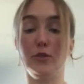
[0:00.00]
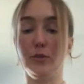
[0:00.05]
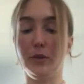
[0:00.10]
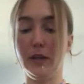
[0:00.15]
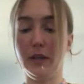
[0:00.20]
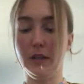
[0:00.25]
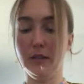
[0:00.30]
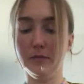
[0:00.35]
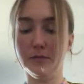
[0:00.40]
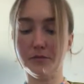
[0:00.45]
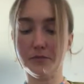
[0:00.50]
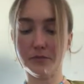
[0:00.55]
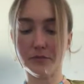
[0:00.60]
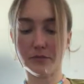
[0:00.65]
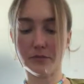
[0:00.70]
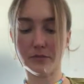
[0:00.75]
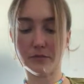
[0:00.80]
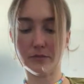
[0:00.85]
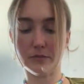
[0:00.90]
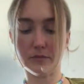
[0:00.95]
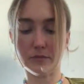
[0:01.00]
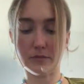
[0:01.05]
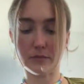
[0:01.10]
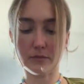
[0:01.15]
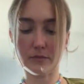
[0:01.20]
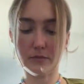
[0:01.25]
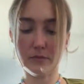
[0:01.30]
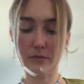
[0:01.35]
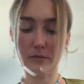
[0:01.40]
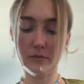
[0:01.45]
why,
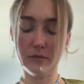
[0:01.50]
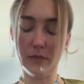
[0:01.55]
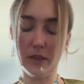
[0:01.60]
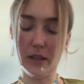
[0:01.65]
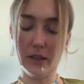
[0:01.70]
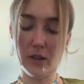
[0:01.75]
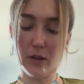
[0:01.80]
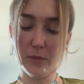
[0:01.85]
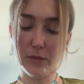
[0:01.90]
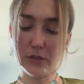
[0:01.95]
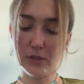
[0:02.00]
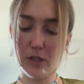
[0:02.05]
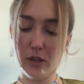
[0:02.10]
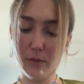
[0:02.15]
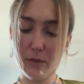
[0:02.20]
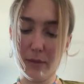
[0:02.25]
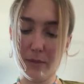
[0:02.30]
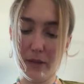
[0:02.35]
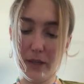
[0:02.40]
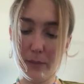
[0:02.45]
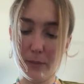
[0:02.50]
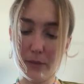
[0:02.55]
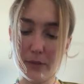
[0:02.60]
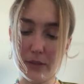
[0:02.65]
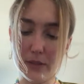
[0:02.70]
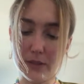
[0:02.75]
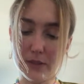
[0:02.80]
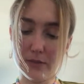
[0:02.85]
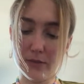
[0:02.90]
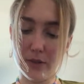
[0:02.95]
like almost all my
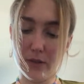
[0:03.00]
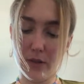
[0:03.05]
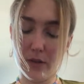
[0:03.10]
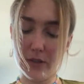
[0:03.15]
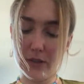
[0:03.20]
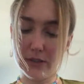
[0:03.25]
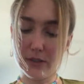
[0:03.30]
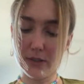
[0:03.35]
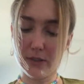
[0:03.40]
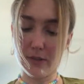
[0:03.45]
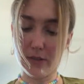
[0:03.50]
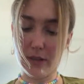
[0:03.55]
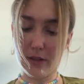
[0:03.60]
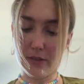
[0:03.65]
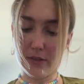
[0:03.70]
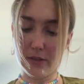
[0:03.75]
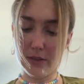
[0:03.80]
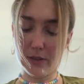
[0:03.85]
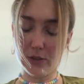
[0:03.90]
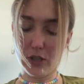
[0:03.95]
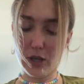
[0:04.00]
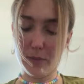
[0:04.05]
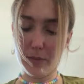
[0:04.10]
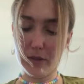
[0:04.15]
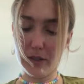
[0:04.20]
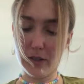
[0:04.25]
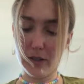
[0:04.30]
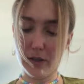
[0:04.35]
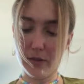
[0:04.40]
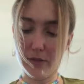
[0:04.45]
papers were always around the
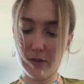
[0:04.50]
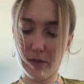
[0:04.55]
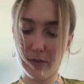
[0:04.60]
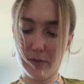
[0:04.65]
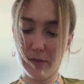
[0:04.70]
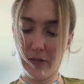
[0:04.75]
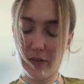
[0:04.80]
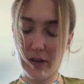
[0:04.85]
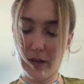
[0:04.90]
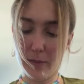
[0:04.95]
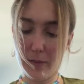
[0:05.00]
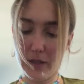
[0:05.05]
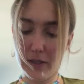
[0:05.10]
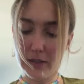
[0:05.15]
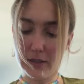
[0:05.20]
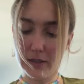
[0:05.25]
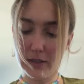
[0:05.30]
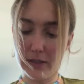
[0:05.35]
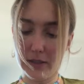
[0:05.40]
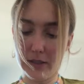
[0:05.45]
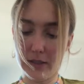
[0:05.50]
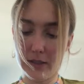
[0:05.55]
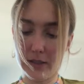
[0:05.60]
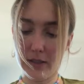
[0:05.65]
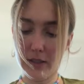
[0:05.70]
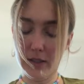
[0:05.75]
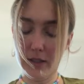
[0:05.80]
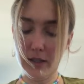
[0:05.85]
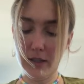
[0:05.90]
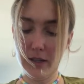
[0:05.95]
topic of environment and
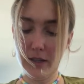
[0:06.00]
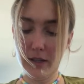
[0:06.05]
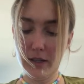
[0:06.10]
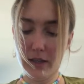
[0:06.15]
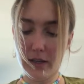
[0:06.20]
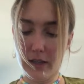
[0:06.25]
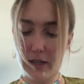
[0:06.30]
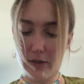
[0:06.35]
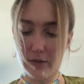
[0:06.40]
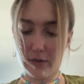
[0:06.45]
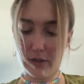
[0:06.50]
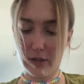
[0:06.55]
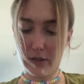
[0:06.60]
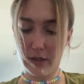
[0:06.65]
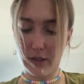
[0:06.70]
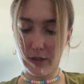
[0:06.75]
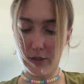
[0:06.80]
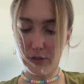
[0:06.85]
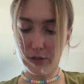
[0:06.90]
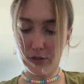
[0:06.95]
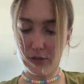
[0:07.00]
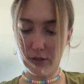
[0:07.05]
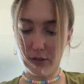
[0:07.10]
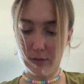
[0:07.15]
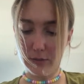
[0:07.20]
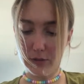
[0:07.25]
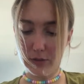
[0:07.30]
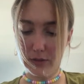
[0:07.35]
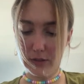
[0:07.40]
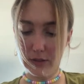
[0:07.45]
agriculture.
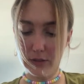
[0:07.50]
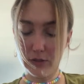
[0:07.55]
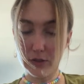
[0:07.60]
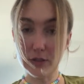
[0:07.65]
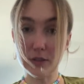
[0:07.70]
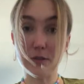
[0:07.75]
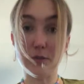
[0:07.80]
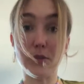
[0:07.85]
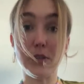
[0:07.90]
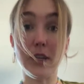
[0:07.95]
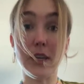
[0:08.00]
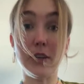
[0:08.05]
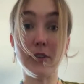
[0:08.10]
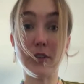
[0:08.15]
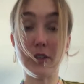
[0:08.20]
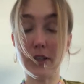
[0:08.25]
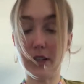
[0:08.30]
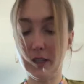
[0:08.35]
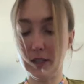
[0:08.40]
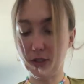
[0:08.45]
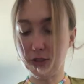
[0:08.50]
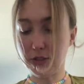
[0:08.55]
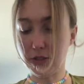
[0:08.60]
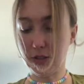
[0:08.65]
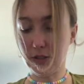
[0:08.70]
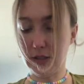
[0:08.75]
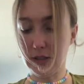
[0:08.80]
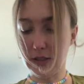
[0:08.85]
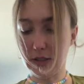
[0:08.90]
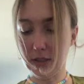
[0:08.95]
I'm just interested with agriculture
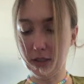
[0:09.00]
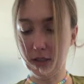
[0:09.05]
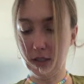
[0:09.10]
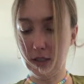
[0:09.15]
and